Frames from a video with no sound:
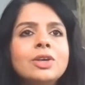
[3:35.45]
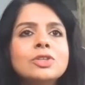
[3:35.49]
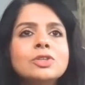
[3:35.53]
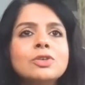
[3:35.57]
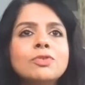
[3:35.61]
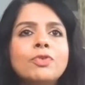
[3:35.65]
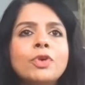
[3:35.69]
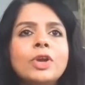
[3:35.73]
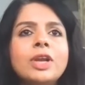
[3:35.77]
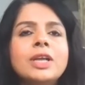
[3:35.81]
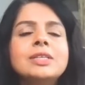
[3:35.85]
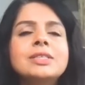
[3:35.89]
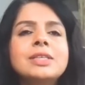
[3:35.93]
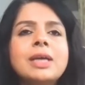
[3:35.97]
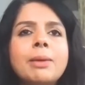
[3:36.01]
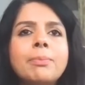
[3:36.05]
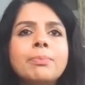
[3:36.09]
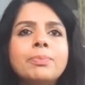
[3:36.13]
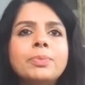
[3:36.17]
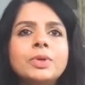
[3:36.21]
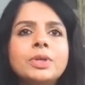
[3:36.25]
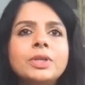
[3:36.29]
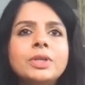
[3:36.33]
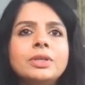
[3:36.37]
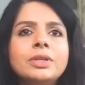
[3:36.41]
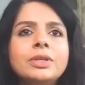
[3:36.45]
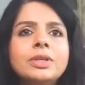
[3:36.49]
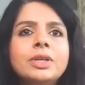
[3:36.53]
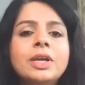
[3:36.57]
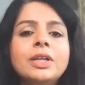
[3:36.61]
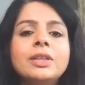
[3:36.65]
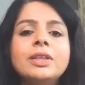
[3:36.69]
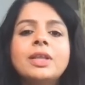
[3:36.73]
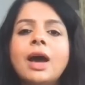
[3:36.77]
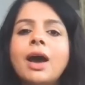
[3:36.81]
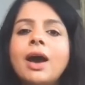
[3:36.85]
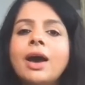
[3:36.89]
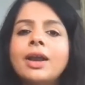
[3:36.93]
So for example,
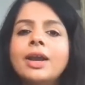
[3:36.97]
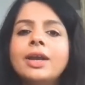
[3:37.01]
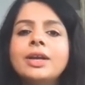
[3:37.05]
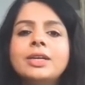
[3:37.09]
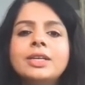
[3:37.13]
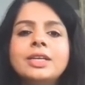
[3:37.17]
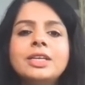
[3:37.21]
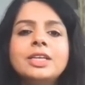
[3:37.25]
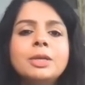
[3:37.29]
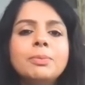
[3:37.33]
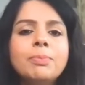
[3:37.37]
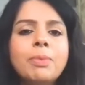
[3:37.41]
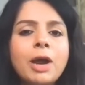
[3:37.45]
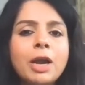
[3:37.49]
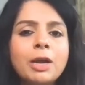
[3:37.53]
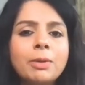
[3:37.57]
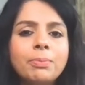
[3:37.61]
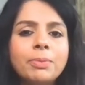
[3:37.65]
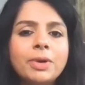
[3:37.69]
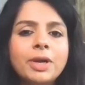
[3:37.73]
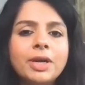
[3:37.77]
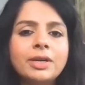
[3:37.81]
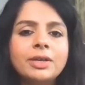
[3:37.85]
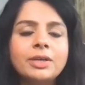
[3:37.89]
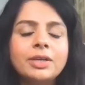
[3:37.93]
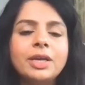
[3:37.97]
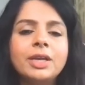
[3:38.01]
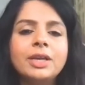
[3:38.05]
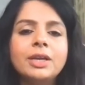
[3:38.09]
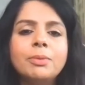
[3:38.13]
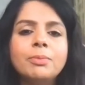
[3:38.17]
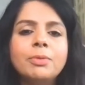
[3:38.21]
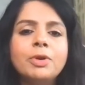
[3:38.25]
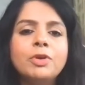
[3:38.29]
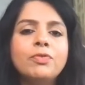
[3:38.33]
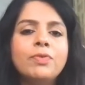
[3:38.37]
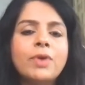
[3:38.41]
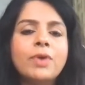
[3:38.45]
the R&D department in a
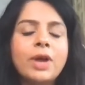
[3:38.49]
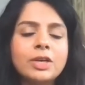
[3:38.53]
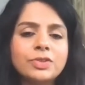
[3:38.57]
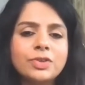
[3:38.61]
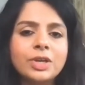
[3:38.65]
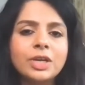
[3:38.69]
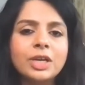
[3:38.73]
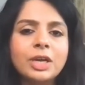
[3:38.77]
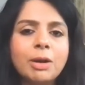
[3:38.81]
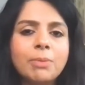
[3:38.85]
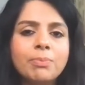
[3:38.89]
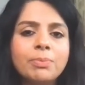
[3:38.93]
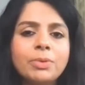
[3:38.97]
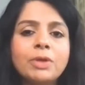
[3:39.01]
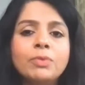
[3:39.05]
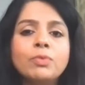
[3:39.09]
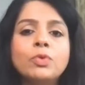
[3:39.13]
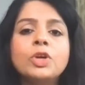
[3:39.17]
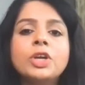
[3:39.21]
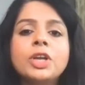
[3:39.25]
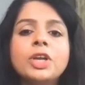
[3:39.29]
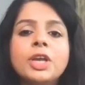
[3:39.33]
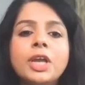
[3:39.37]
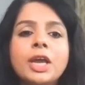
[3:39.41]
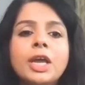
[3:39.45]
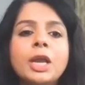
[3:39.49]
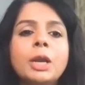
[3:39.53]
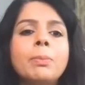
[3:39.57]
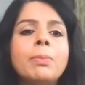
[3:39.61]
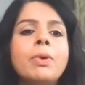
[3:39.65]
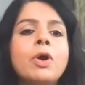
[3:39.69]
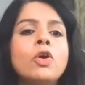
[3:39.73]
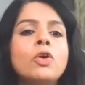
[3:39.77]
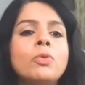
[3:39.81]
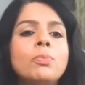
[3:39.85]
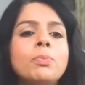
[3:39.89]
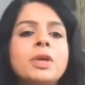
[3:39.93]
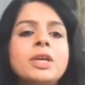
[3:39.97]
manufacturing company would care
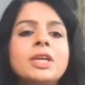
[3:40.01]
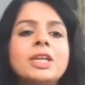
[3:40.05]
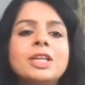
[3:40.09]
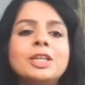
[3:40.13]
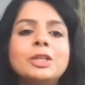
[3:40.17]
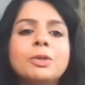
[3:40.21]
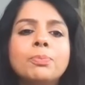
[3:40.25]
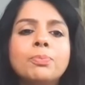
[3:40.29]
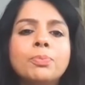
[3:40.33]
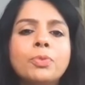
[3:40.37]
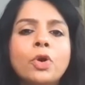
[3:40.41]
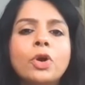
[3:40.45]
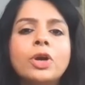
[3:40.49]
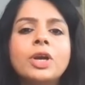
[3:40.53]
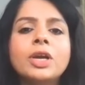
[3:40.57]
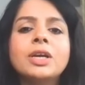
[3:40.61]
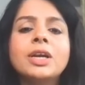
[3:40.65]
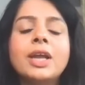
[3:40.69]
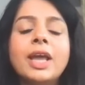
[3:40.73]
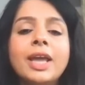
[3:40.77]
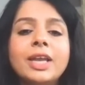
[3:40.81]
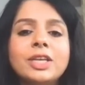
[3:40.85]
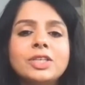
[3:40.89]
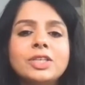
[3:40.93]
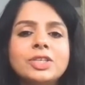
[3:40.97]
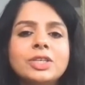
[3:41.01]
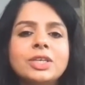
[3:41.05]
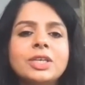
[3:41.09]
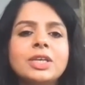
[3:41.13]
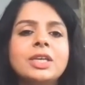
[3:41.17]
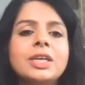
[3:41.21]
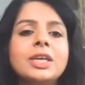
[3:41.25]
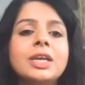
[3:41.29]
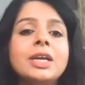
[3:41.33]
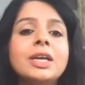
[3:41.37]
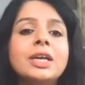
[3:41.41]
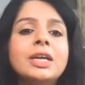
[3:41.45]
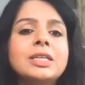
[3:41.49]
about making the product
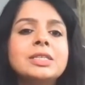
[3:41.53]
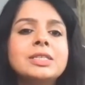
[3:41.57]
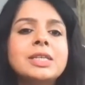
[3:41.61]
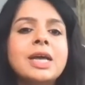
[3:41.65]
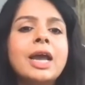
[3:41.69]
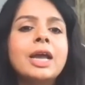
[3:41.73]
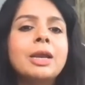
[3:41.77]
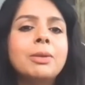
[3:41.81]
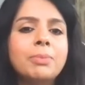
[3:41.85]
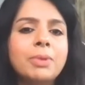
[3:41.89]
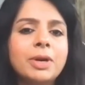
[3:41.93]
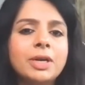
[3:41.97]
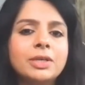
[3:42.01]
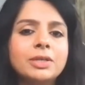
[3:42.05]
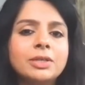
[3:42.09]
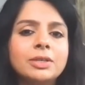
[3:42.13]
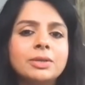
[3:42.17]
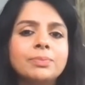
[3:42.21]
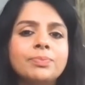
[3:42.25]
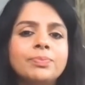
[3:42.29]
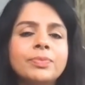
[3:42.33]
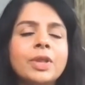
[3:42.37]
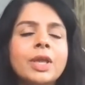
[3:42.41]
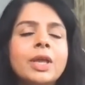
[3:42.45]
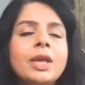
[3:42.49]
engineering and design better.